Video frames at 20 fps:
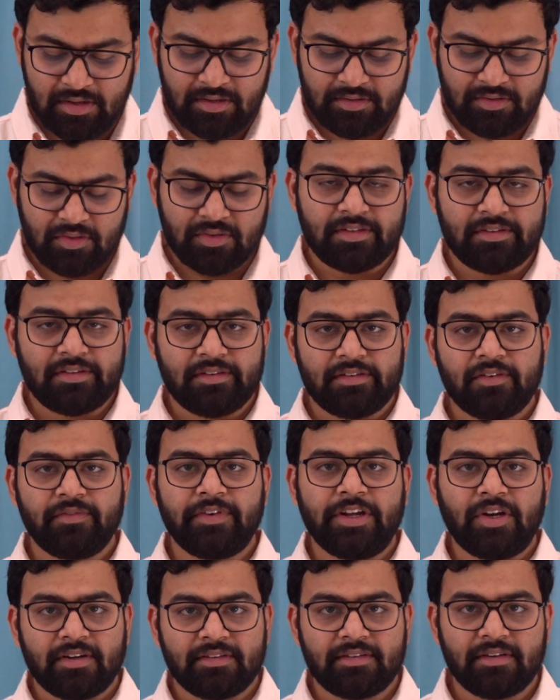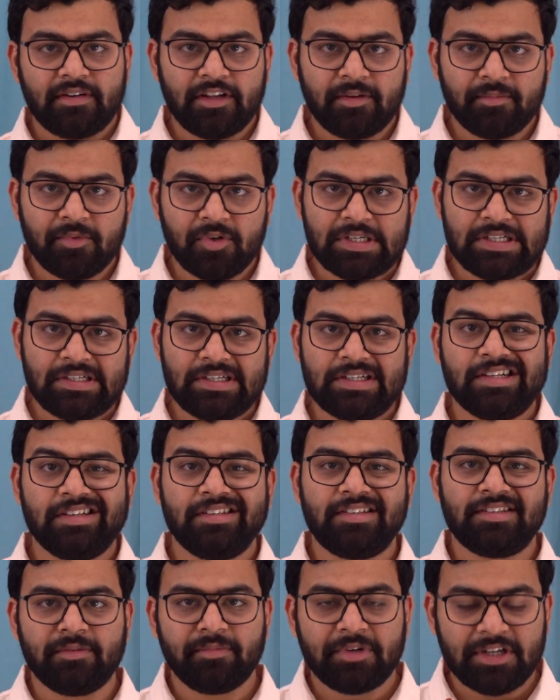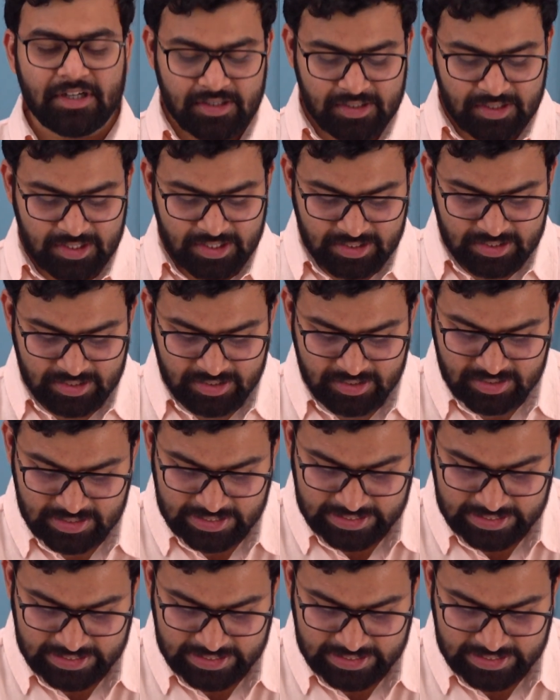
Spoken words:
So this is the velocity mode. Similarly, in